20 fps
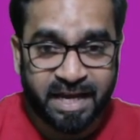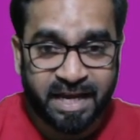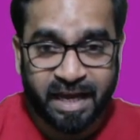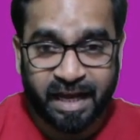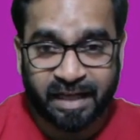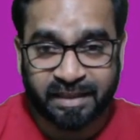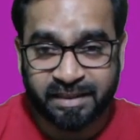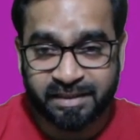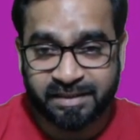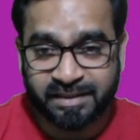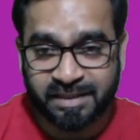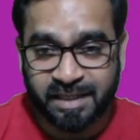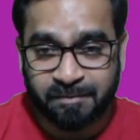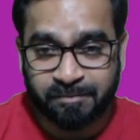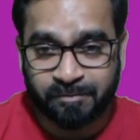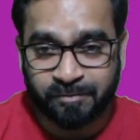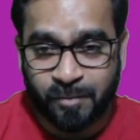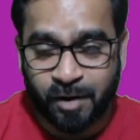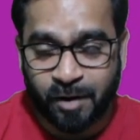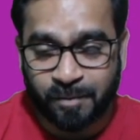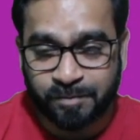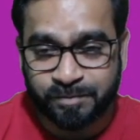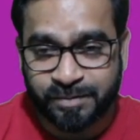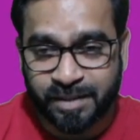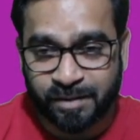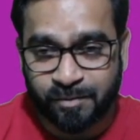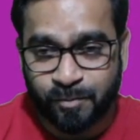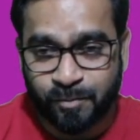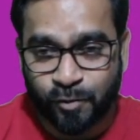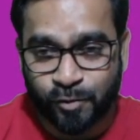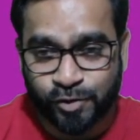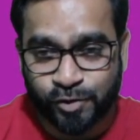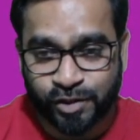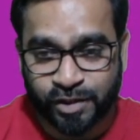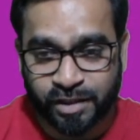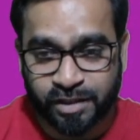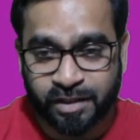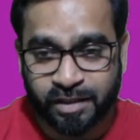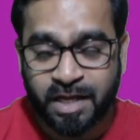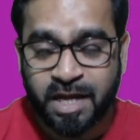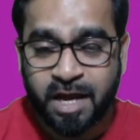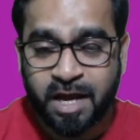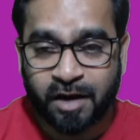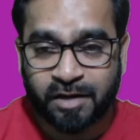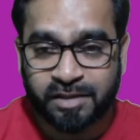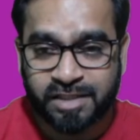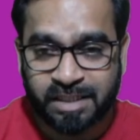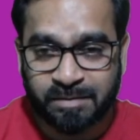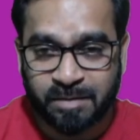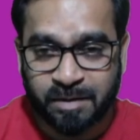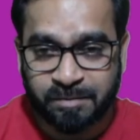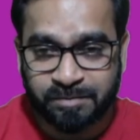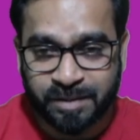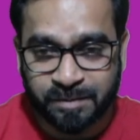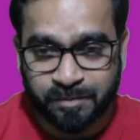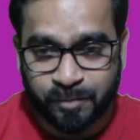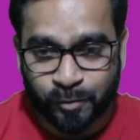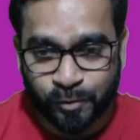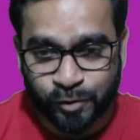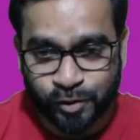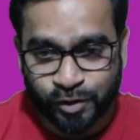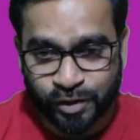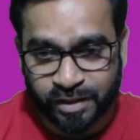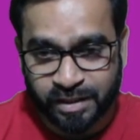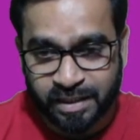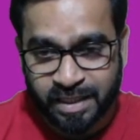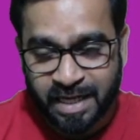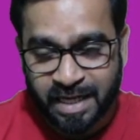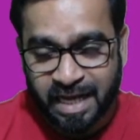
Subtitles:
and the thumb of the motion or some of the portion